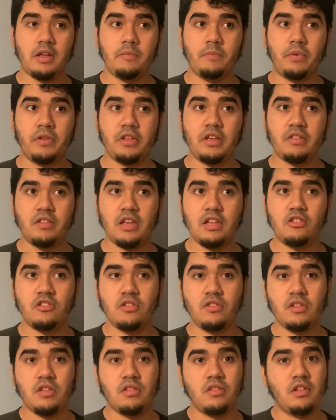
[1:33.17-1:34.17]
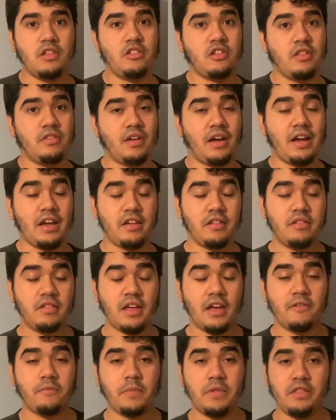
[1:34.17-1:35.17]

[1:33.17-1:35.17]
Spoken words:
police agencies such as ICE have